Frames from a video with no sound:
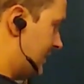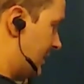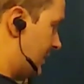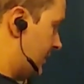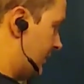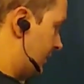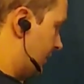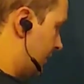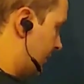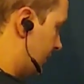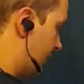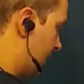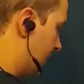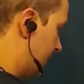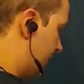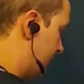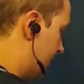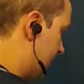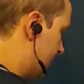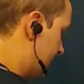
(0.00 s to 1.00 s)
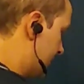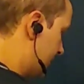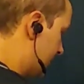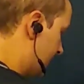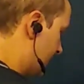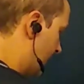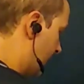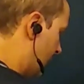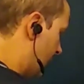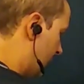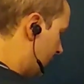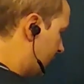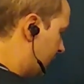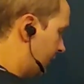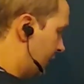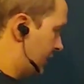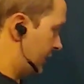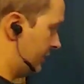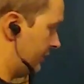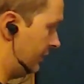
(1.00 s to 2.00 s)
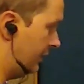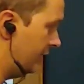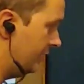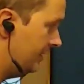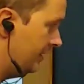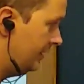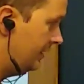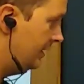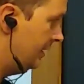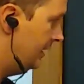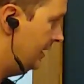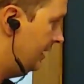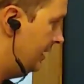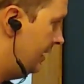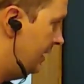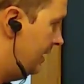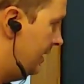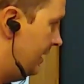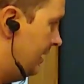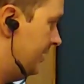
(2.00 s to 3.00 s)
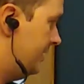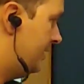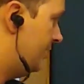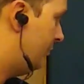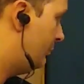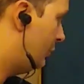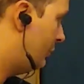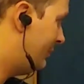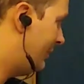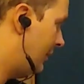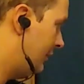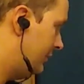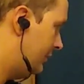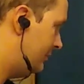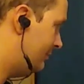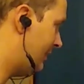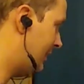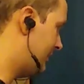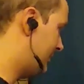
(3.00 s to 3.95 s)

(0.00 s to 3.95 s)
say then that this whole thing is upper bounded by